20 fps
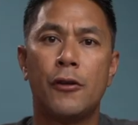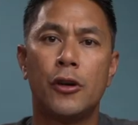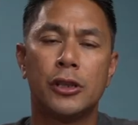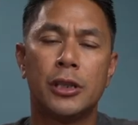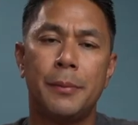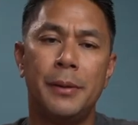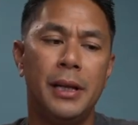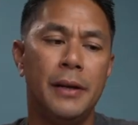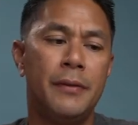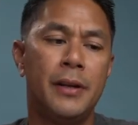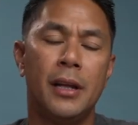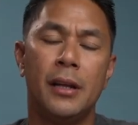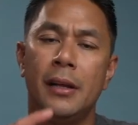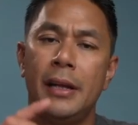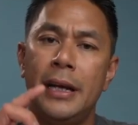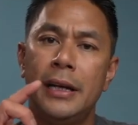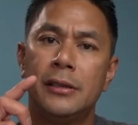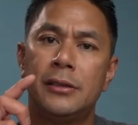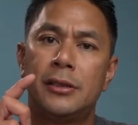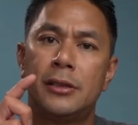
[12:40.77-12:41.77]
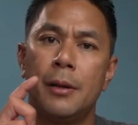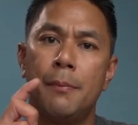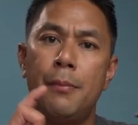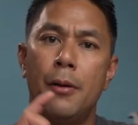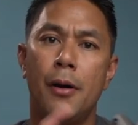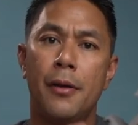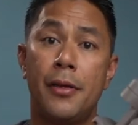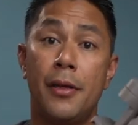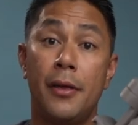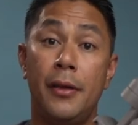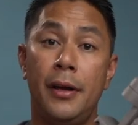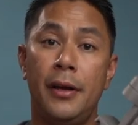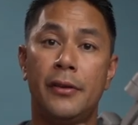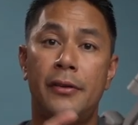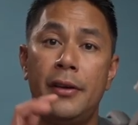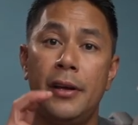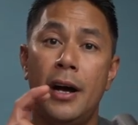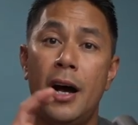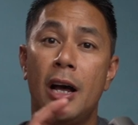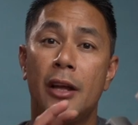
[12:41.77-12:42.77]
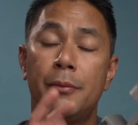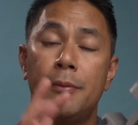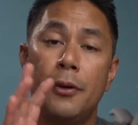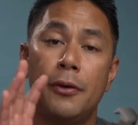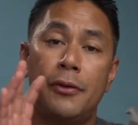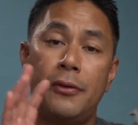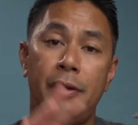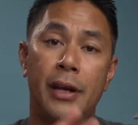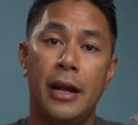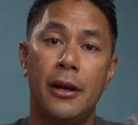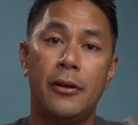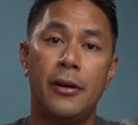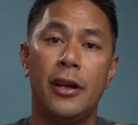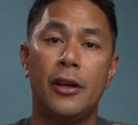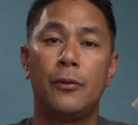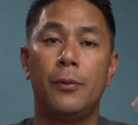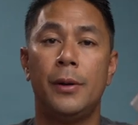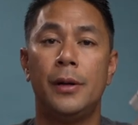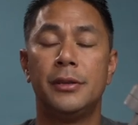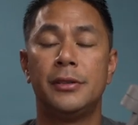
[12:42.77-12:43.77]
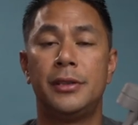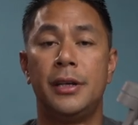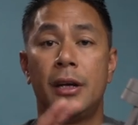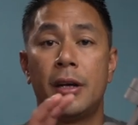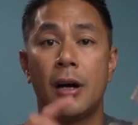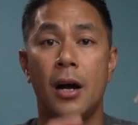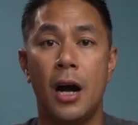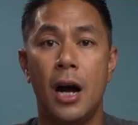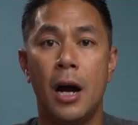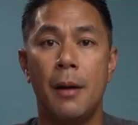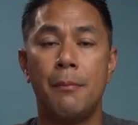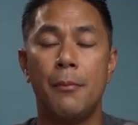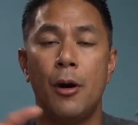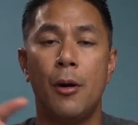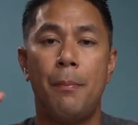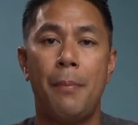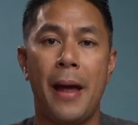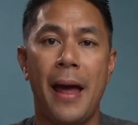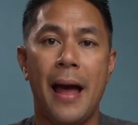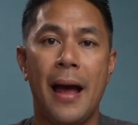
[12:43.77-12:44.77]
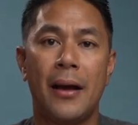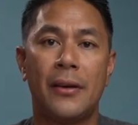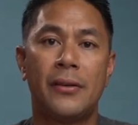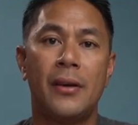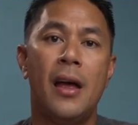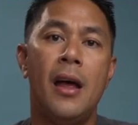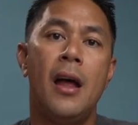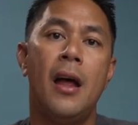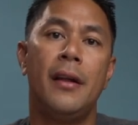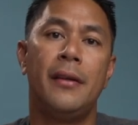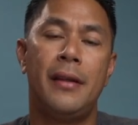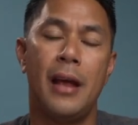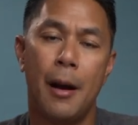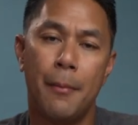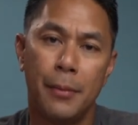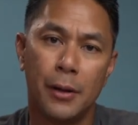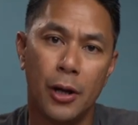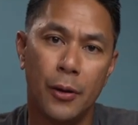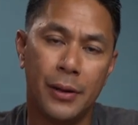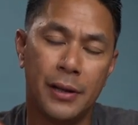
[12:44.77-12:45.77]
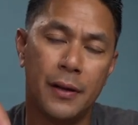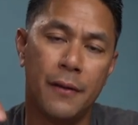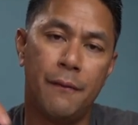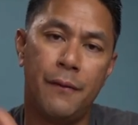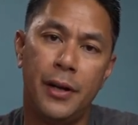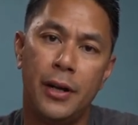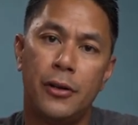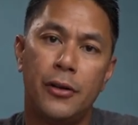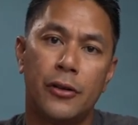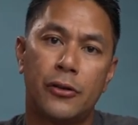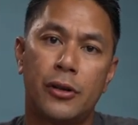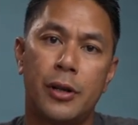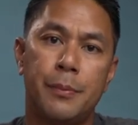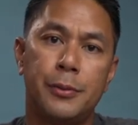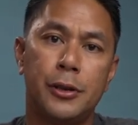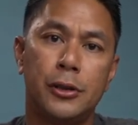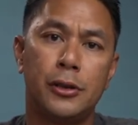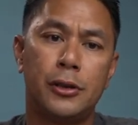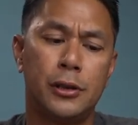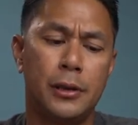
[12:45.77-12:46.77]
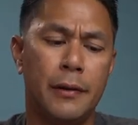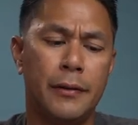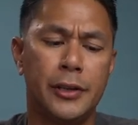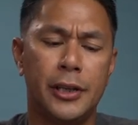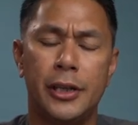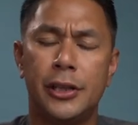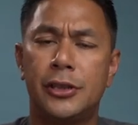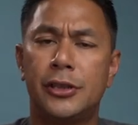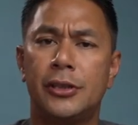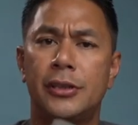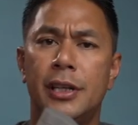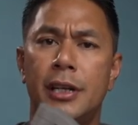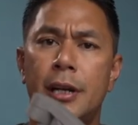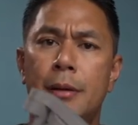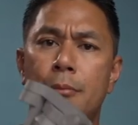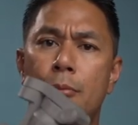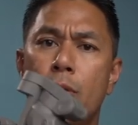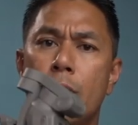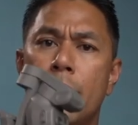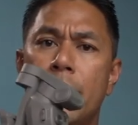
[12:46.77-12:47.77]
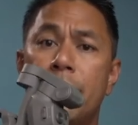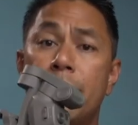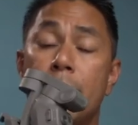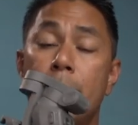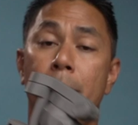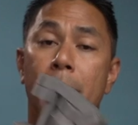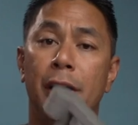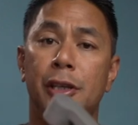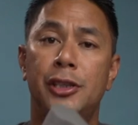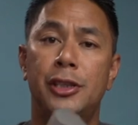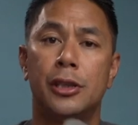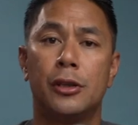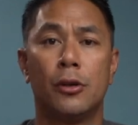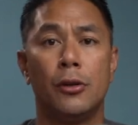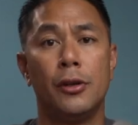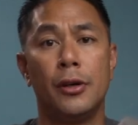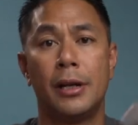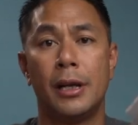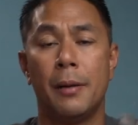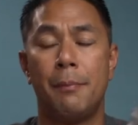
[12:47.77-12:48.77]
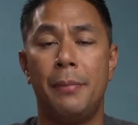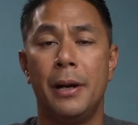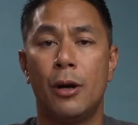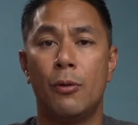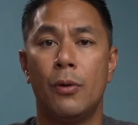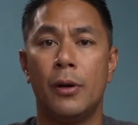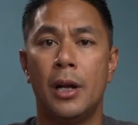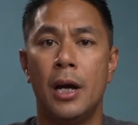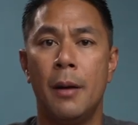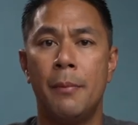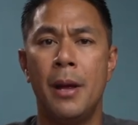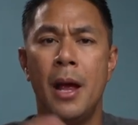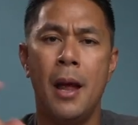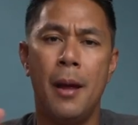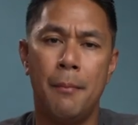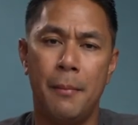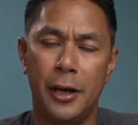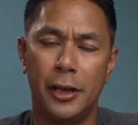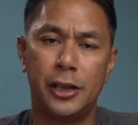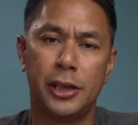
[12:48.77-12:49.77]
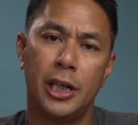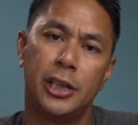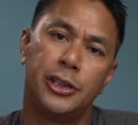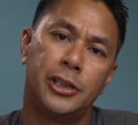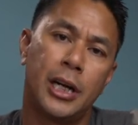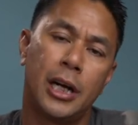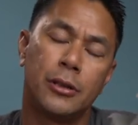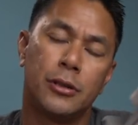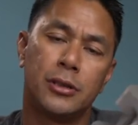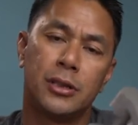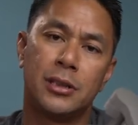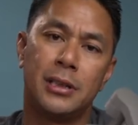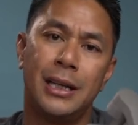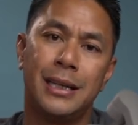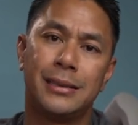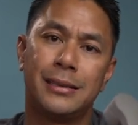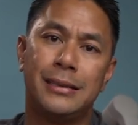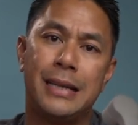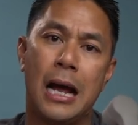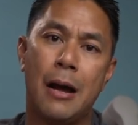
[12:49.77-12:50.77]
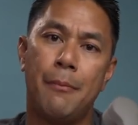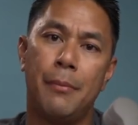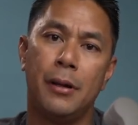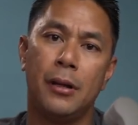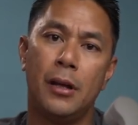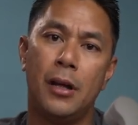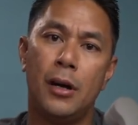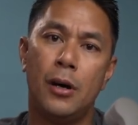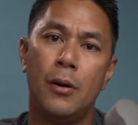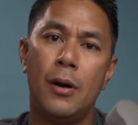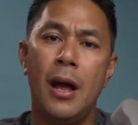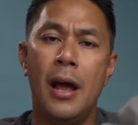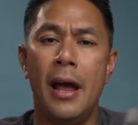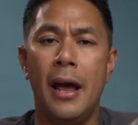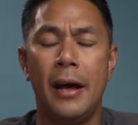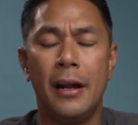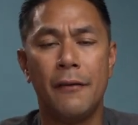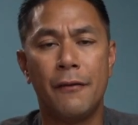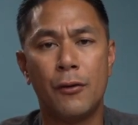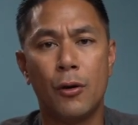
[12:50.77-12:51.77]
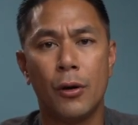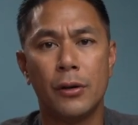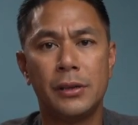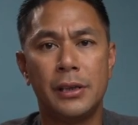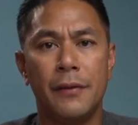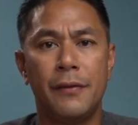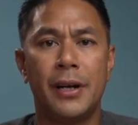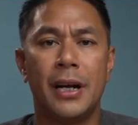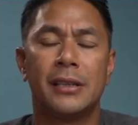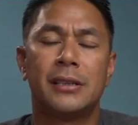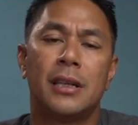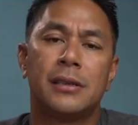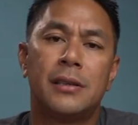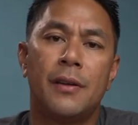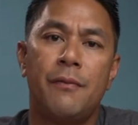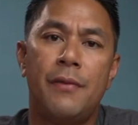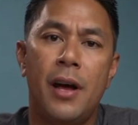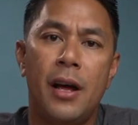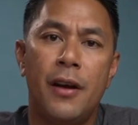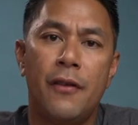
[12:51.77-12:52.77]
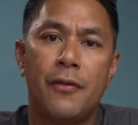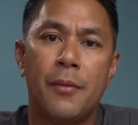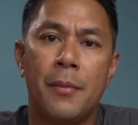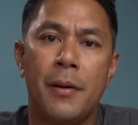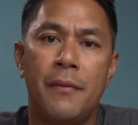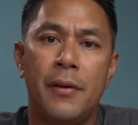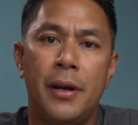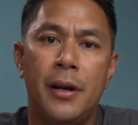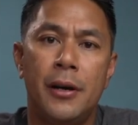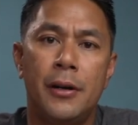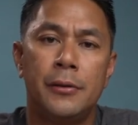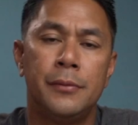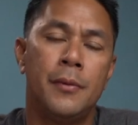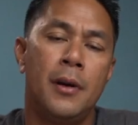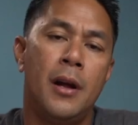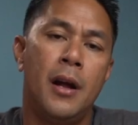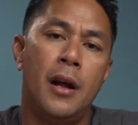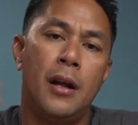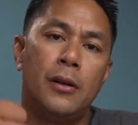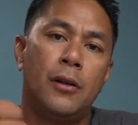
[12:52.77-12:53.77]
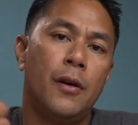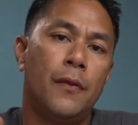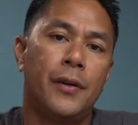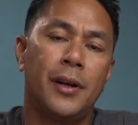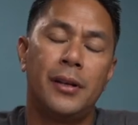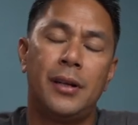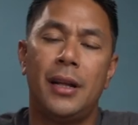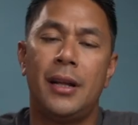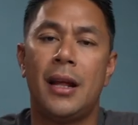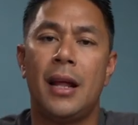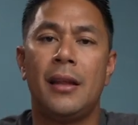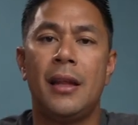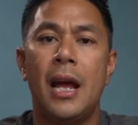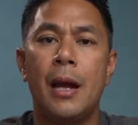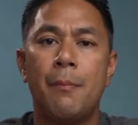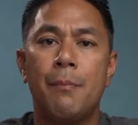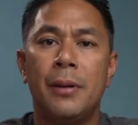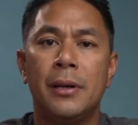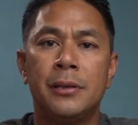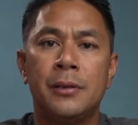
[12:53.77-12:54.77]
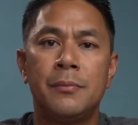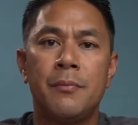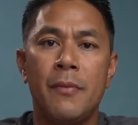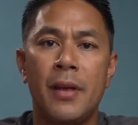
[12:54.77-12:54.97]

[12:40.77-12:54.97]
course, I'll be leaving the links to both of these, the Osmo Standard as well as the Combo Packs, down below in the video description. So if you're interested in more information or looking to pick one up, make sure you guys check out those links down below. And of course, if you guys got some value from my video, don't forget to hit that like button.